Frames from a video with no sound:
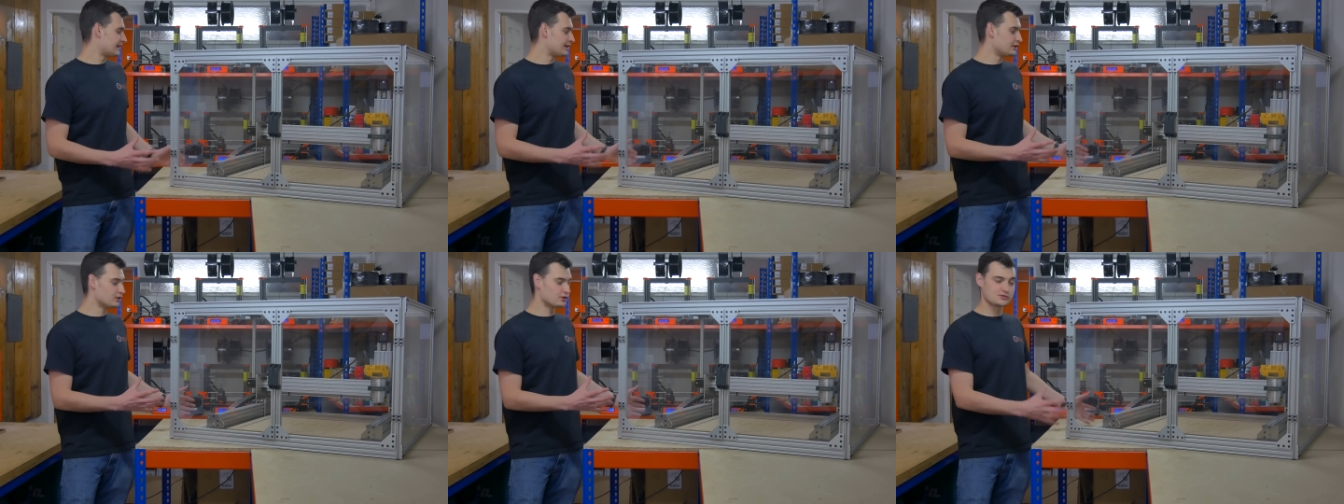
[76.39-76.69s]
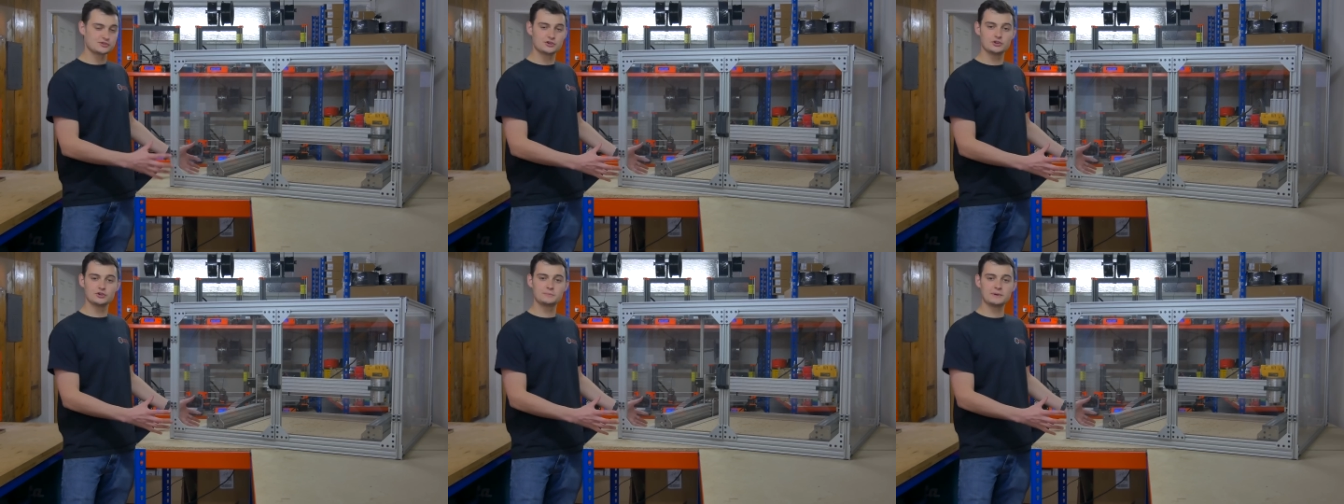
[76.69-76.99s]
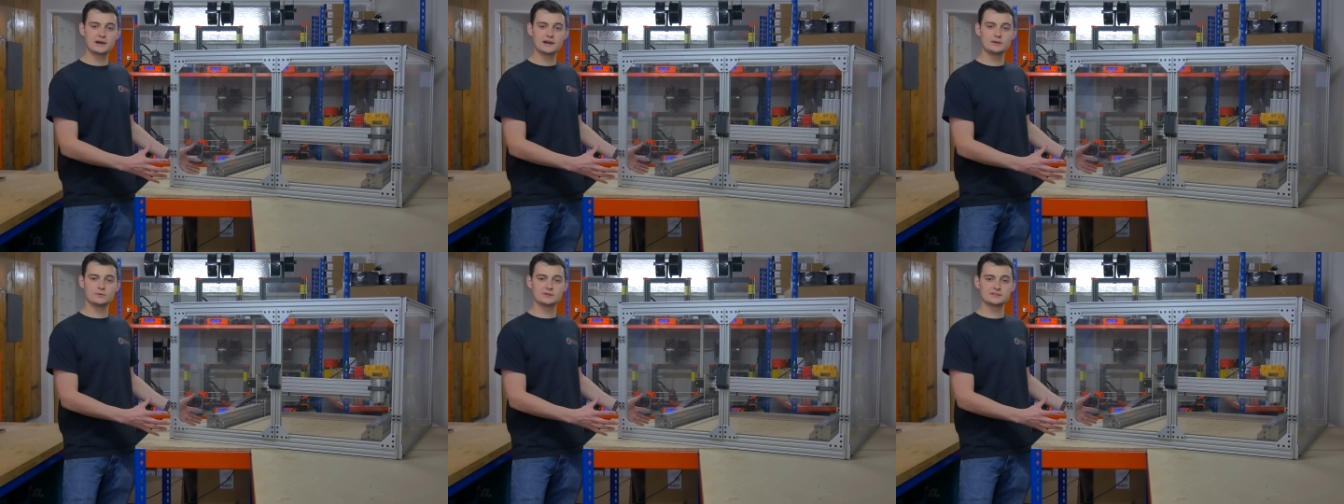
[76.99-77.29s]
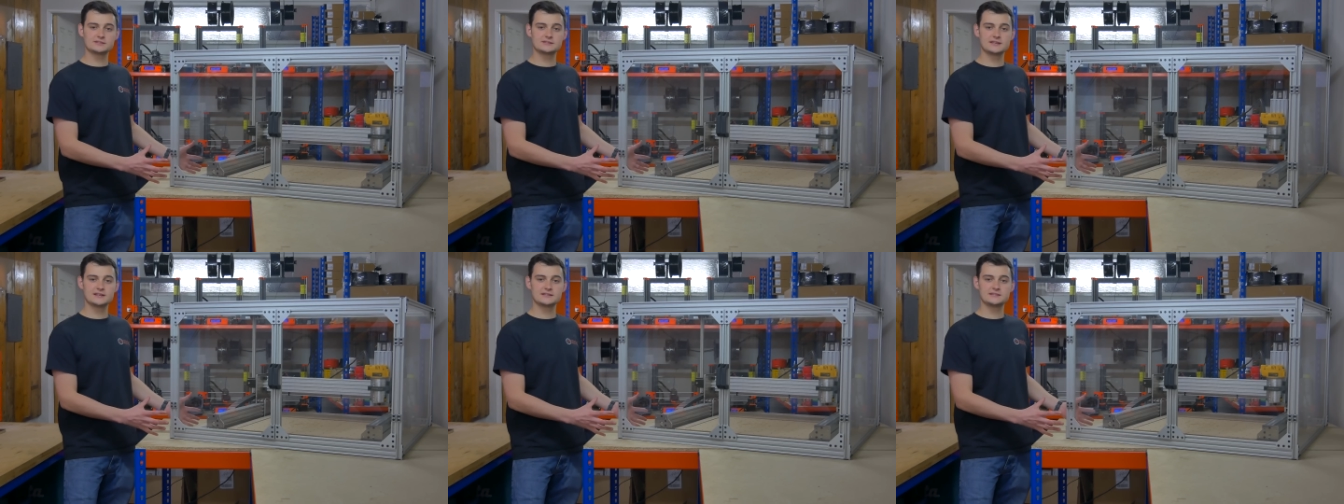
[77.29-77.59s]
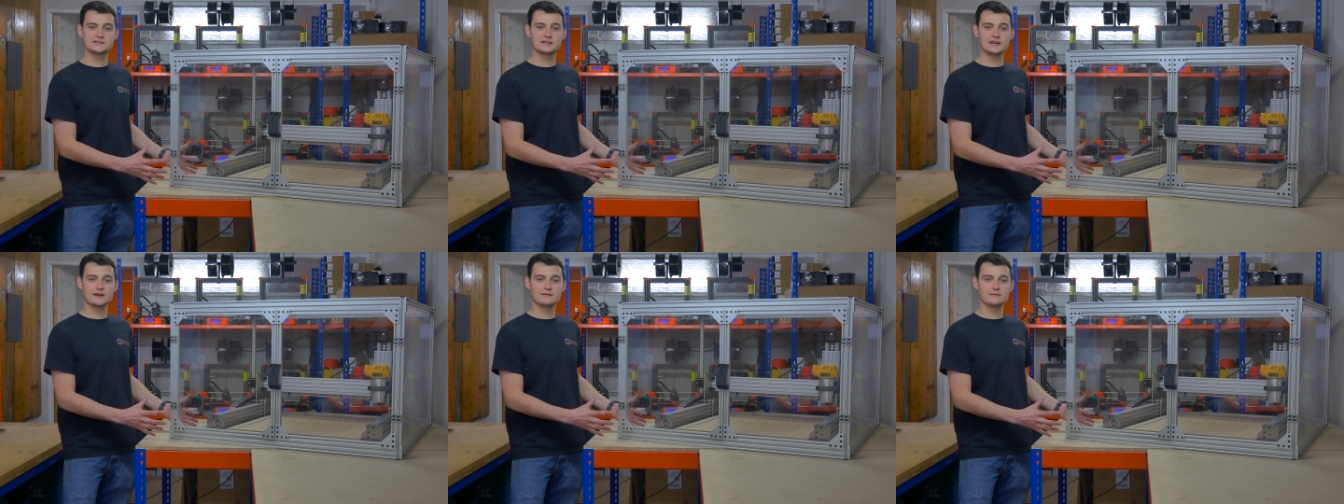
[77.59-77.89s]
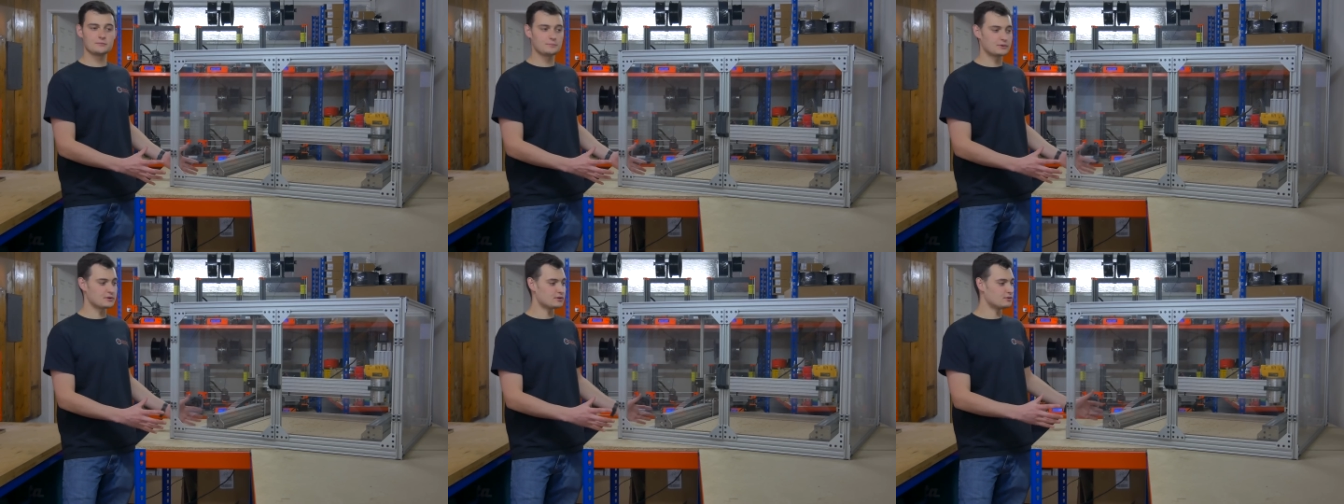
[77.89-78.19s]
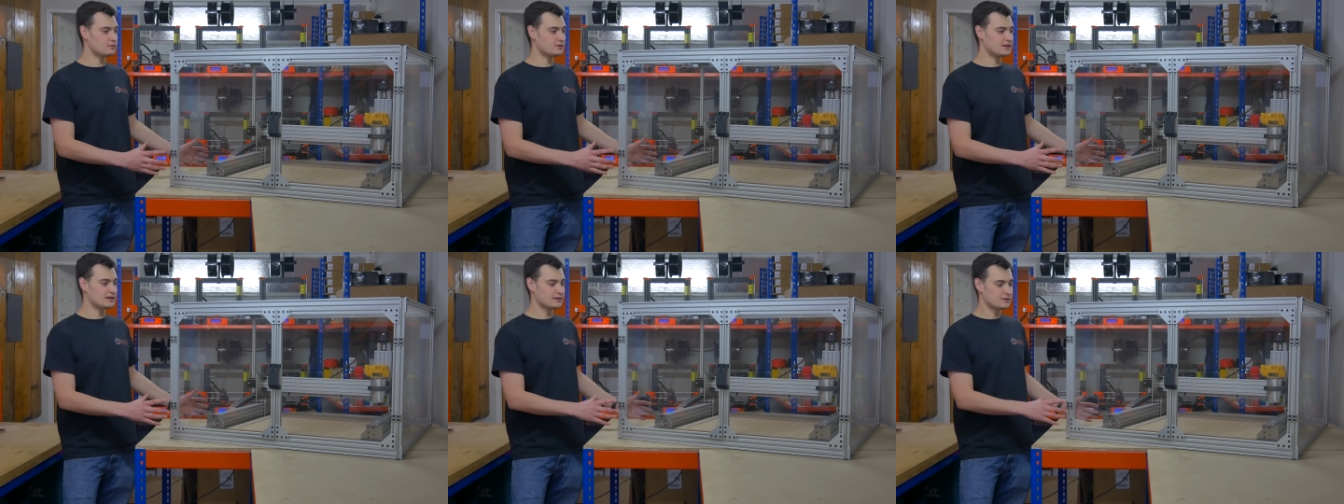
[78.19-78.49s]
not too bad once they're together, but you
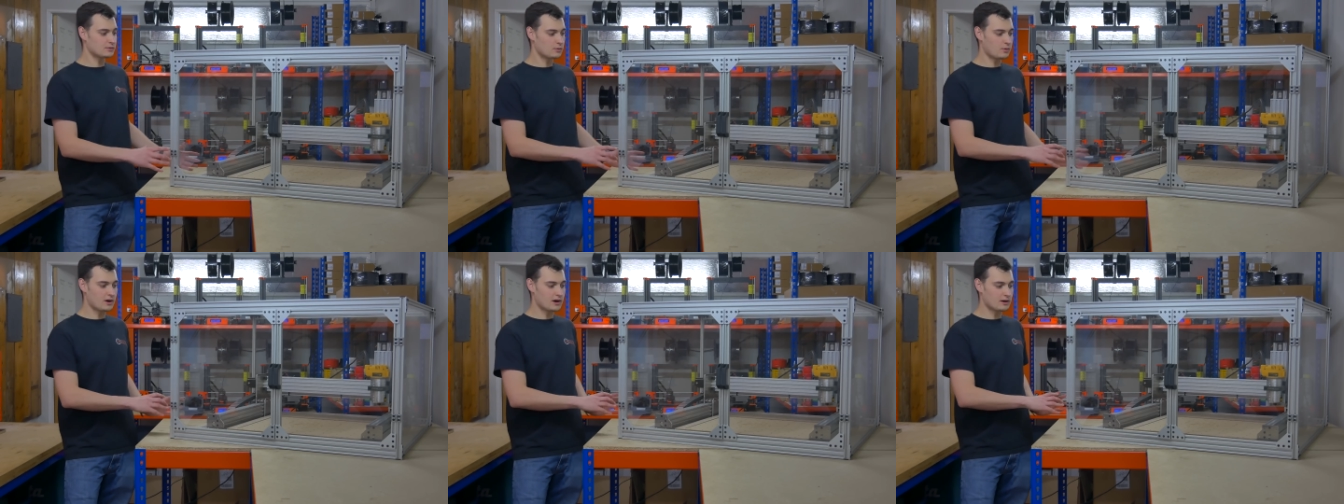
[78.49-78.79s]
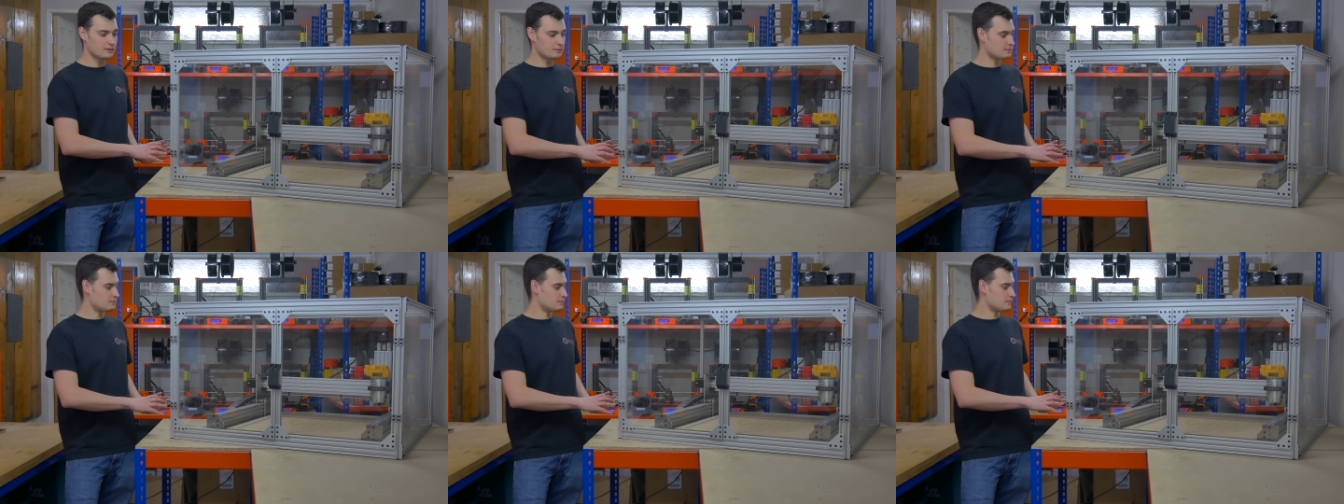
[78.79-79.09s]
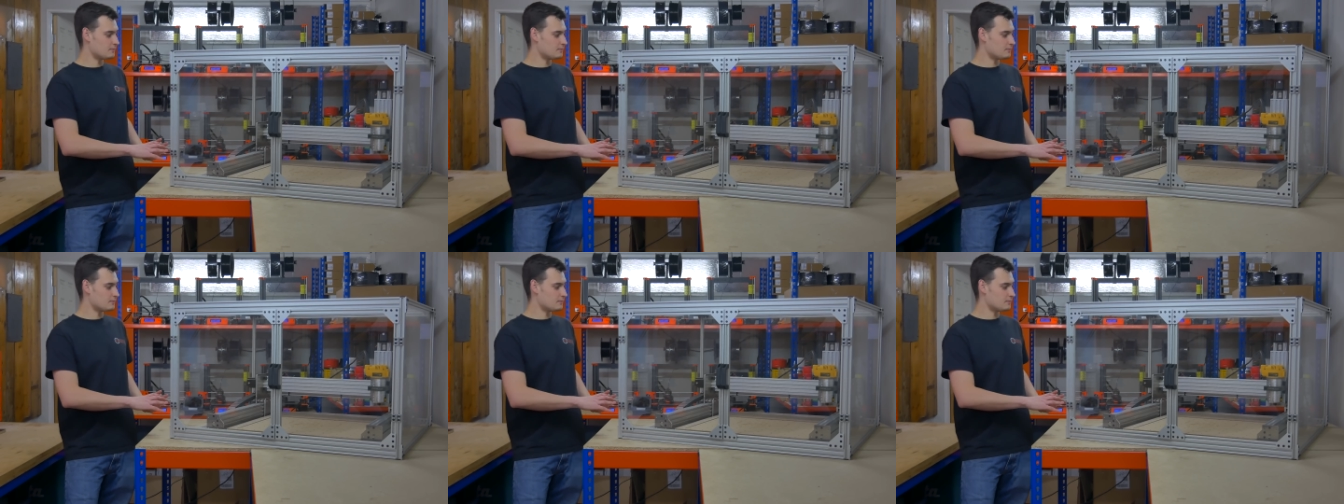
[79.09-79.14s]
need quite a